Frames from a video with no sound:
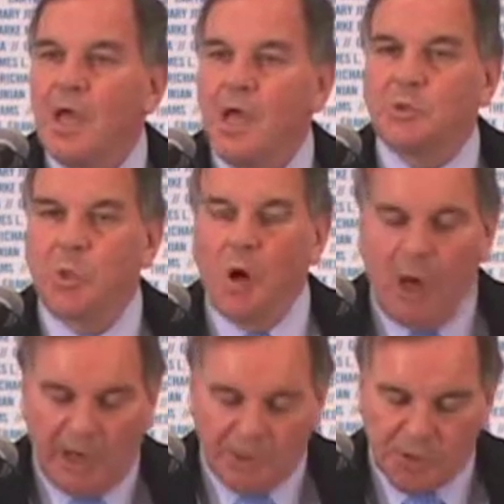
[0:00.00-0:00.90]
As we
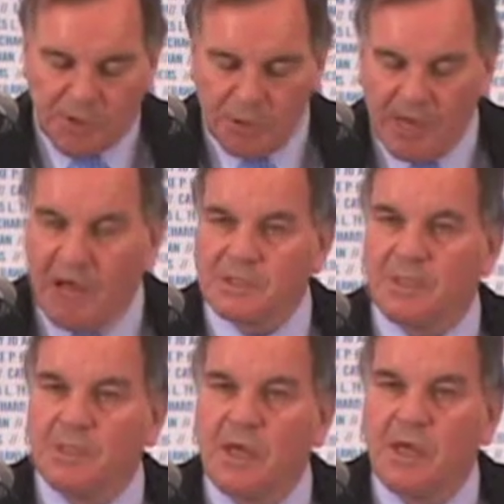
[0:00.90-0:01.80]
all enter
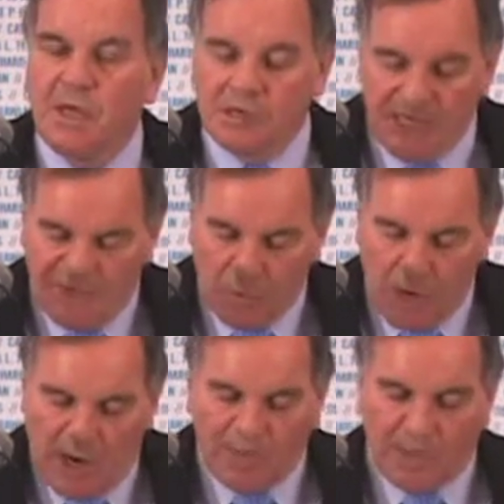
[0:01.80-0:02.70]
2007,
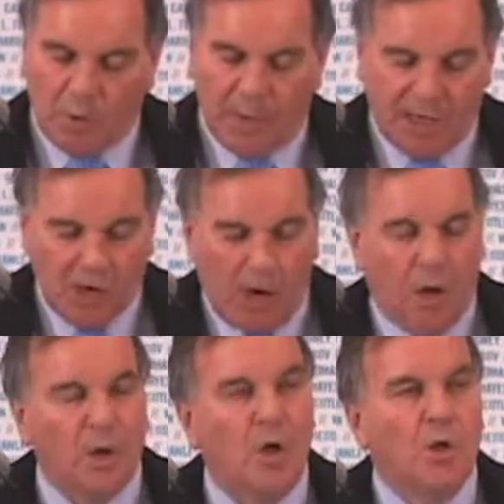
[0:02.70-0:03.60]
I think we can
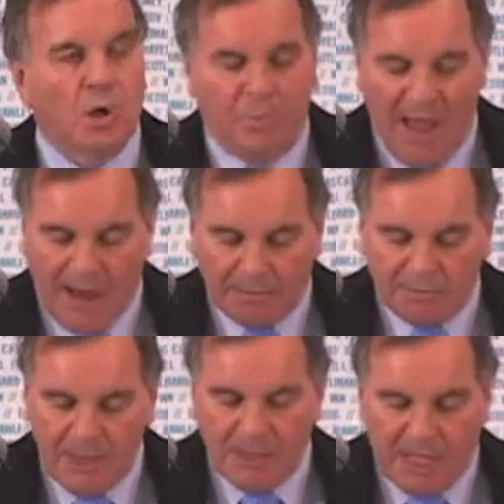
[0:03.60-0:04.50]
all look
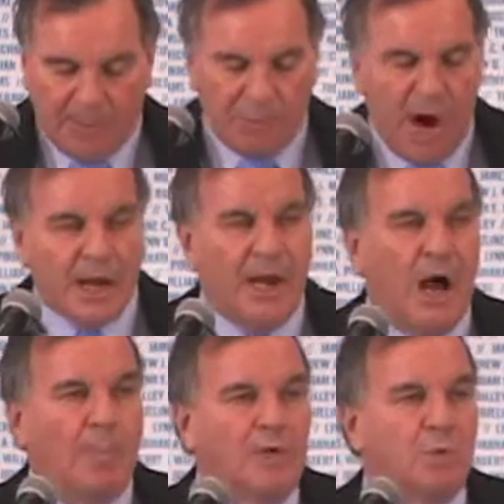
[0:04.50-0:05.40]
back, take pride in
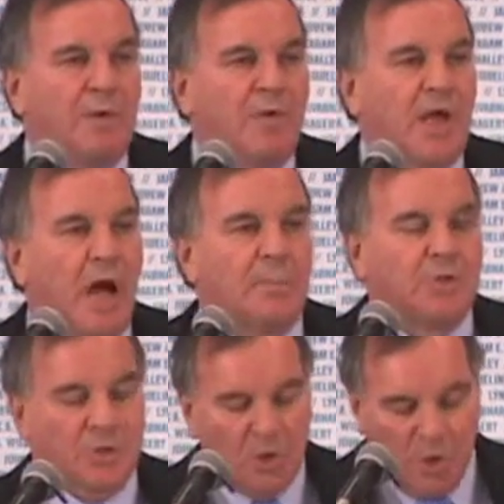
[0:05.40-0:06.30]
how much we've
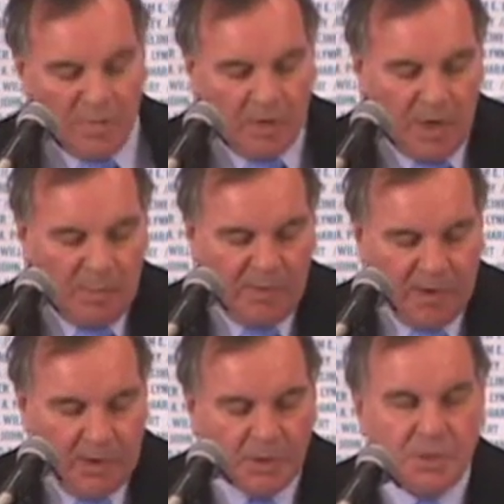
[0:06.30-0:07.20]
accomplished over a number of
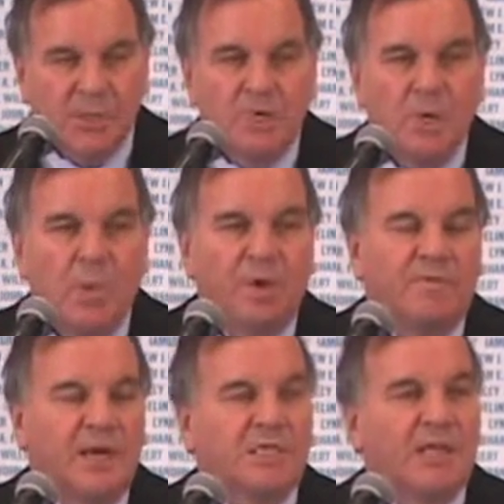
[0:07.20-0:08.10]
years. We
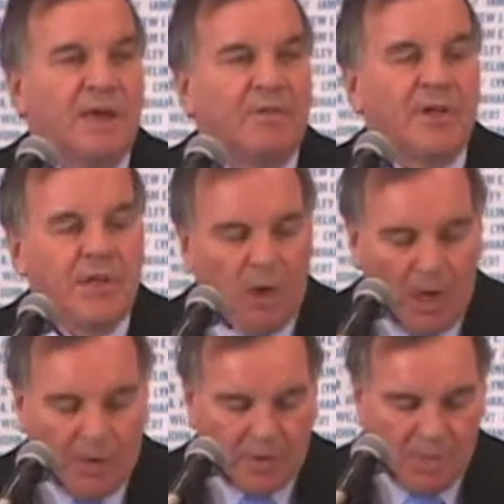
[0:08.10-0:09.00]
invested heavily in
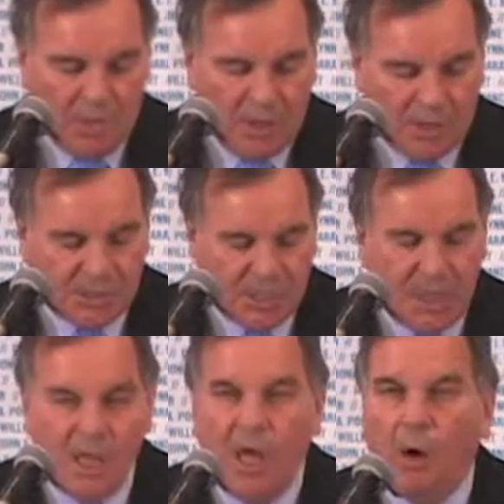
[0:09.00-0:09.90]
all our communities,
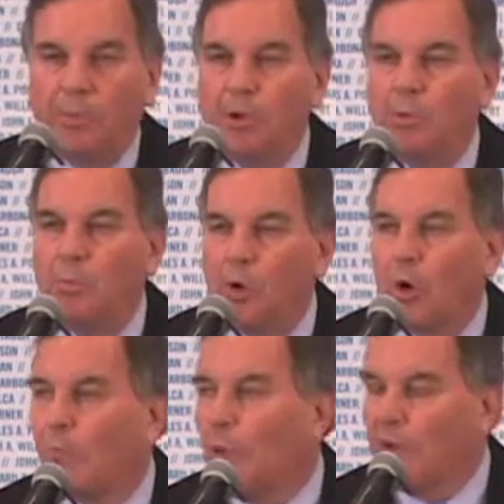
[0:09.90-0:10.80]
helped build more
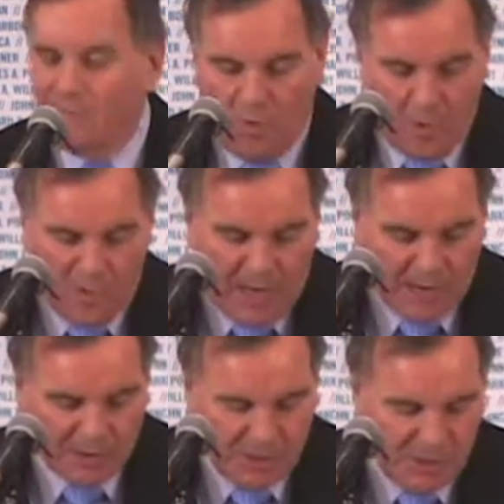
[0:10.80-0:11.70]
and more affordable
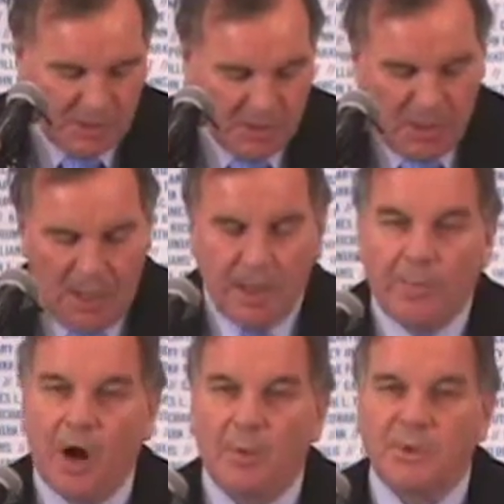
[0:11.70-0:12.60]
housing and
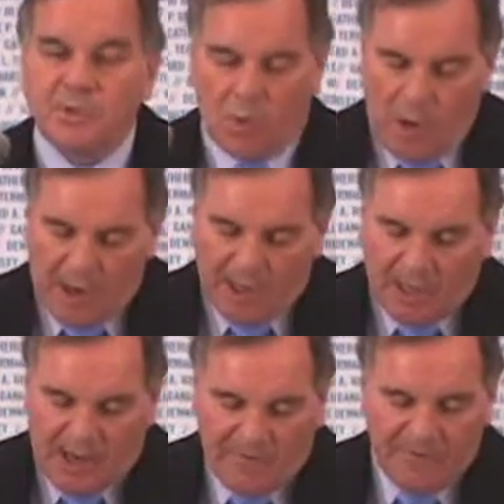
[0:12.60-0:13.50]
apartments. The quality of
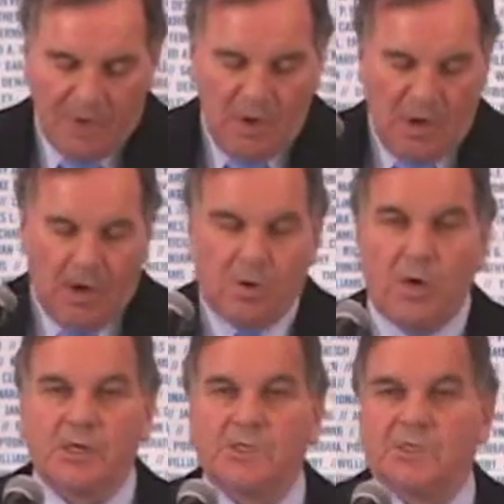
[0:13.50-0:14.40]
life all
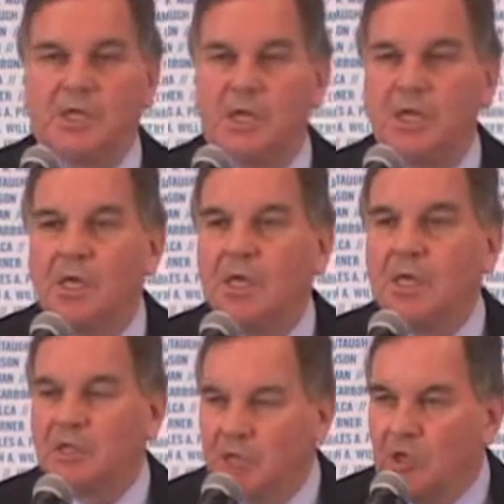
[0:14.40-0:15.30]
across the city
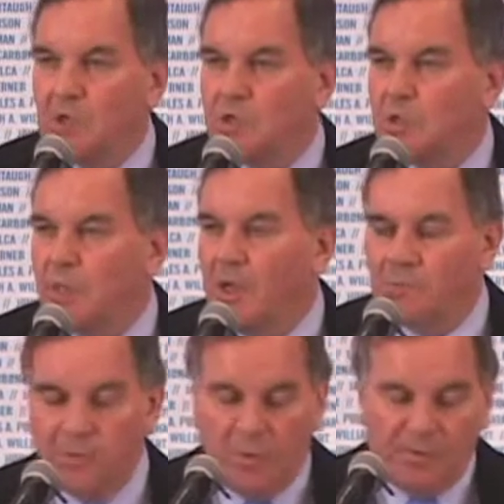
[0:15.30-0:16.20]
continues to be
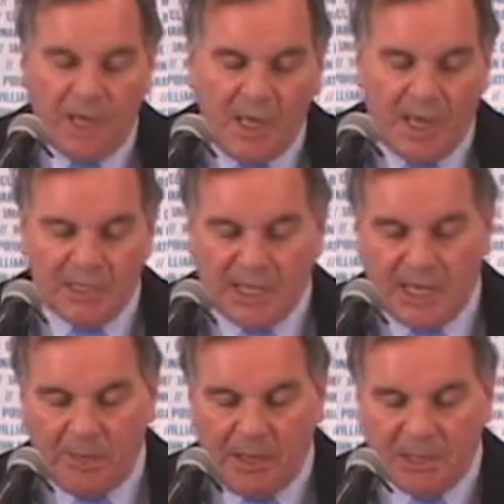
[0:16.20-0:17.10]
improved on a
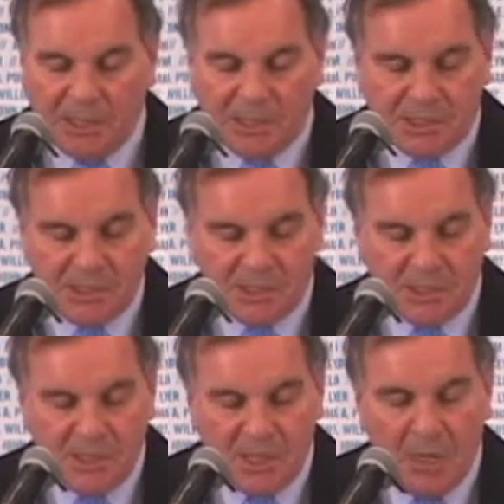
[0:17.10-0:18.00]
daily basis
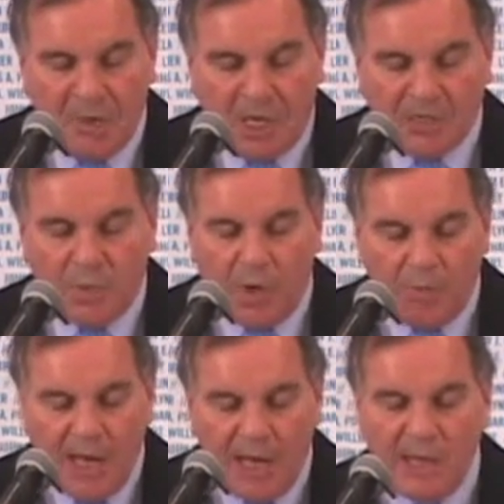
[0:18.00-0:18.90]
because we
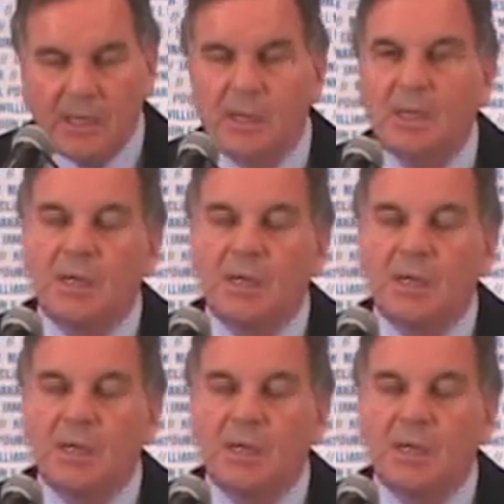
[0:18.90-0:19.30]
made